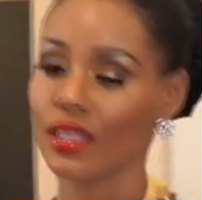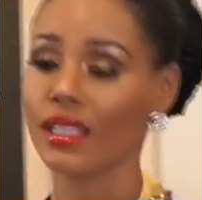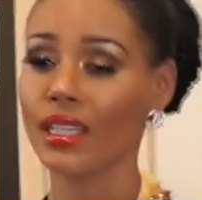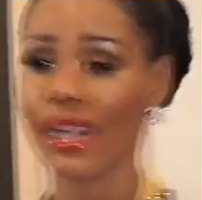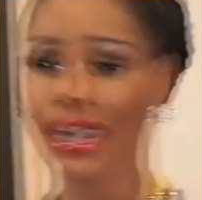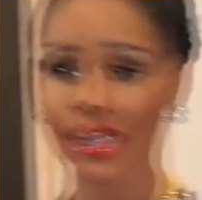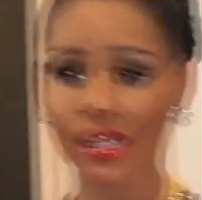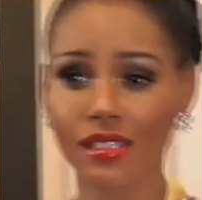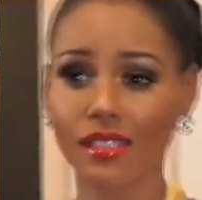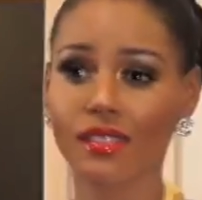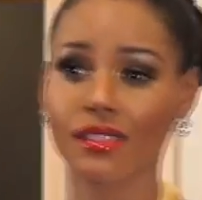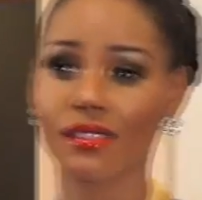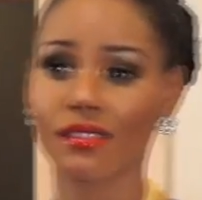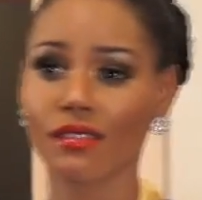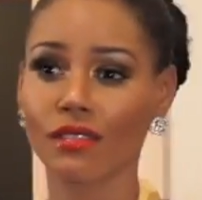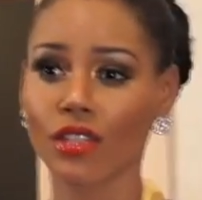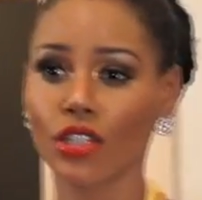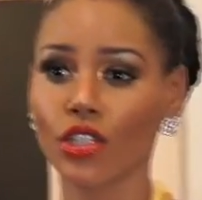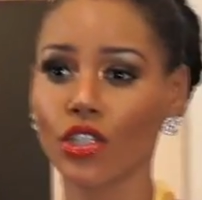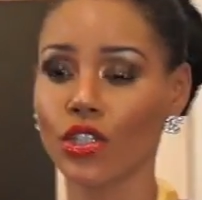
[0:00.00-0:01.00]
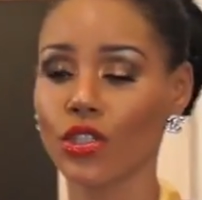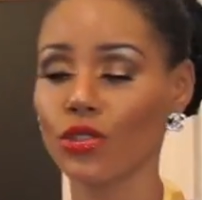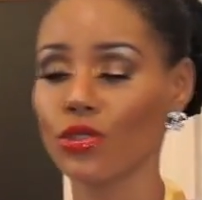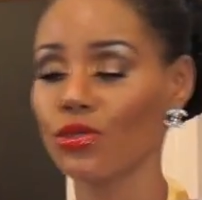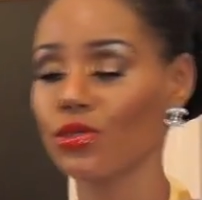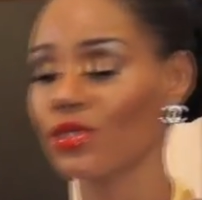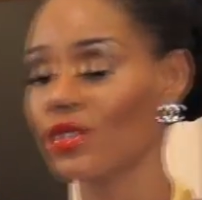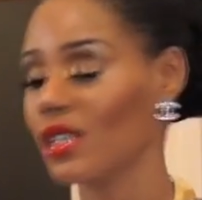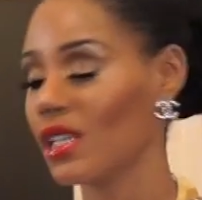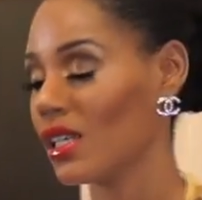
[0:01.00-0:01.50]
Yes,
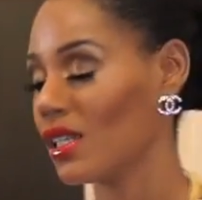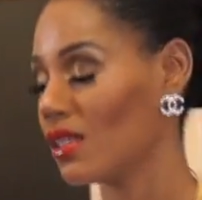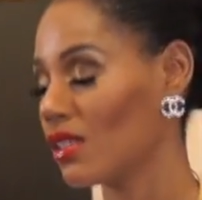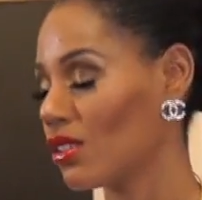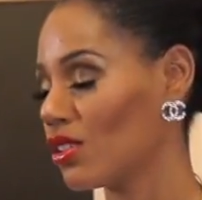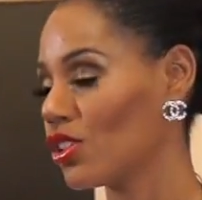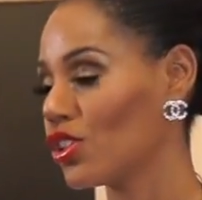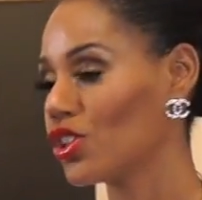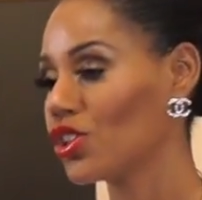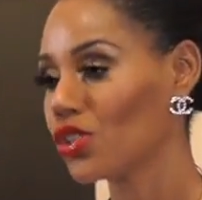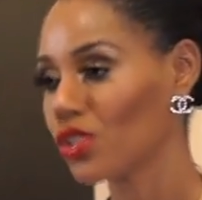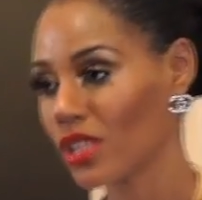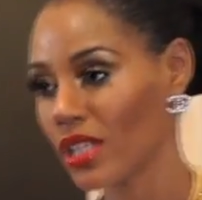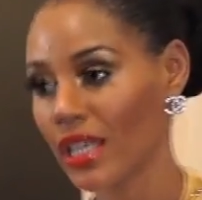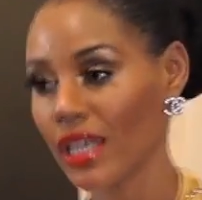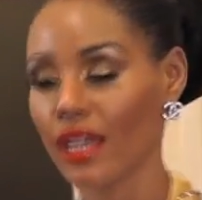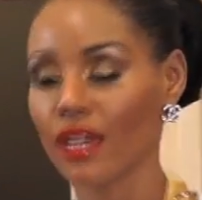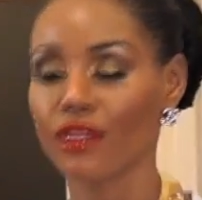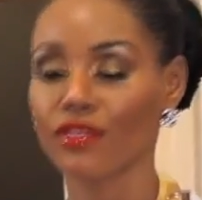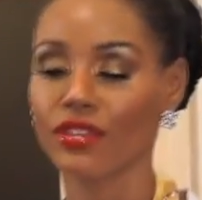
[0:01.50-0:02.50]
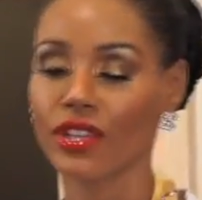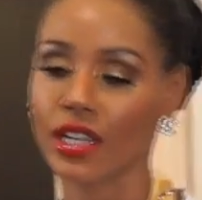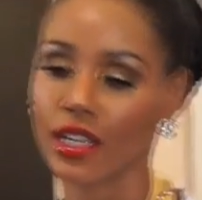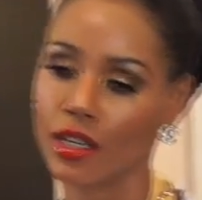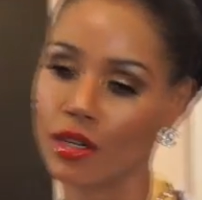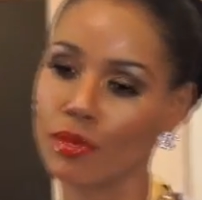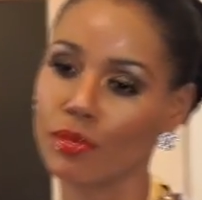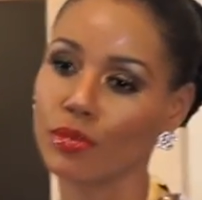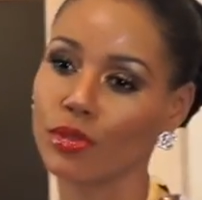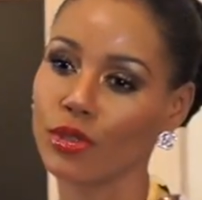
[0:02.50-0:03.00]
Q takes good care of their
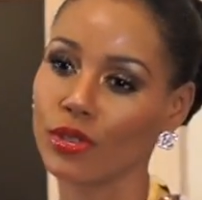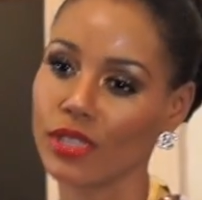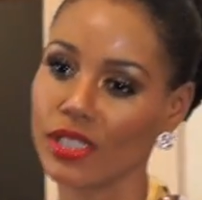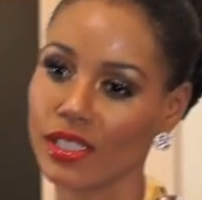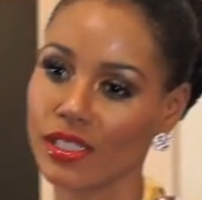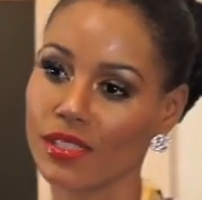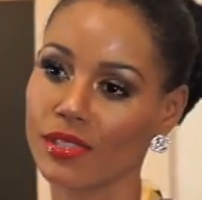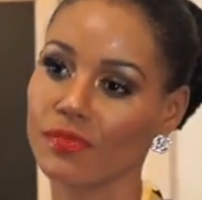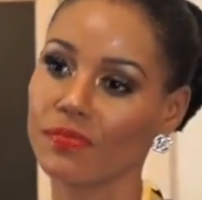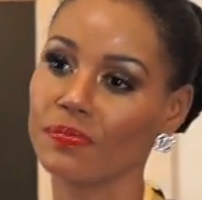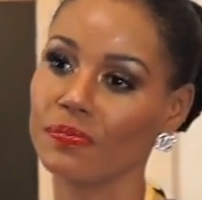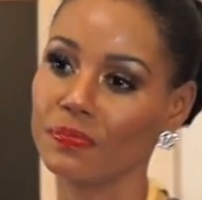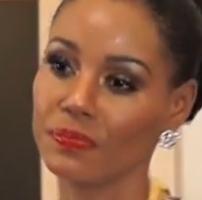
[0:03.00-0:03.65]
employees.